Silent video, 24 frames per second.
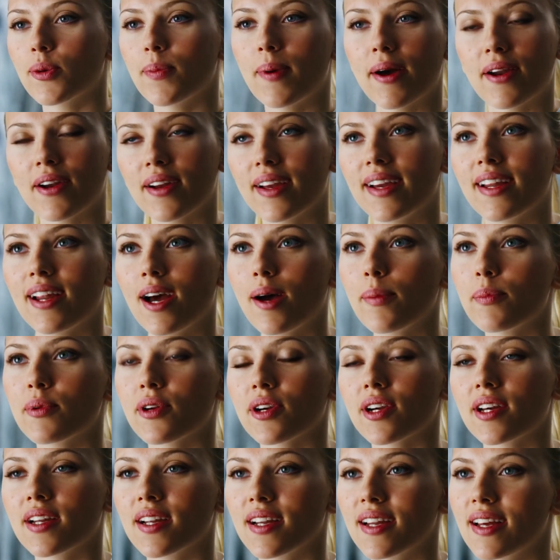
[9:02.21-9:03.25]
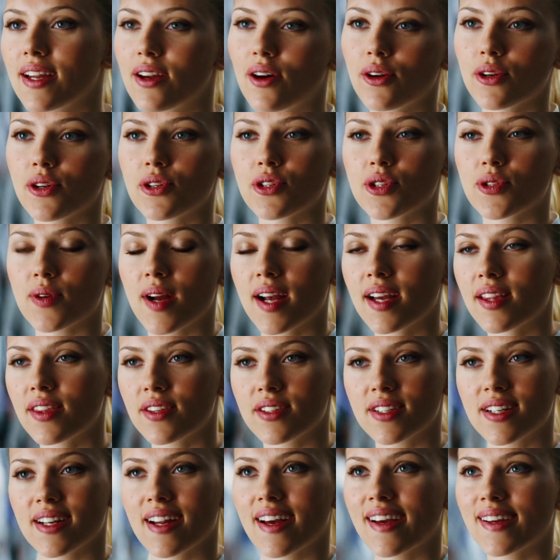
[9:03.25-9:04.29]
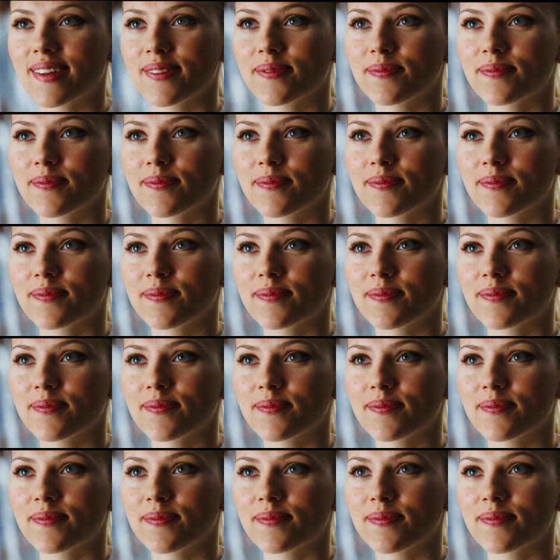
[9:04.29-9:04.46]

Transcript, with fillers: better eat up. You're going to need all your strength tonight.